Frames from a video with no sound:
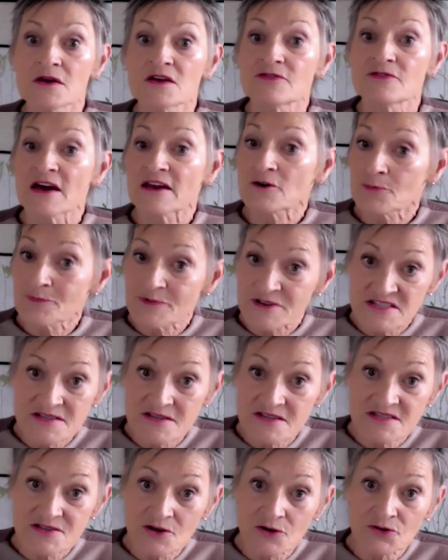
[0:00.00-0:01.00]
that are
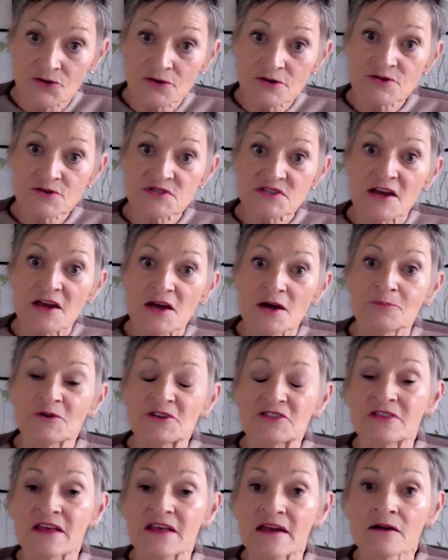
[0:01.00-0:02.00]
business owners,
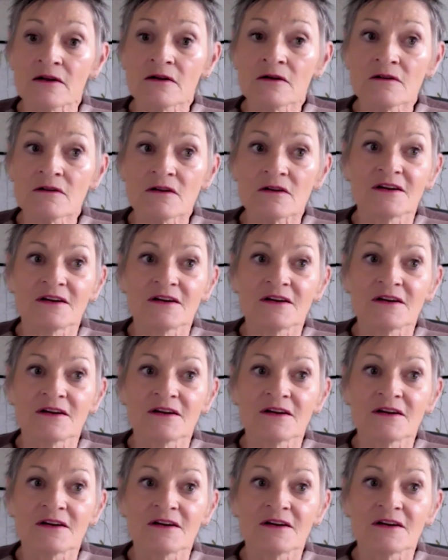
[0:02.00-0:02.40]
but their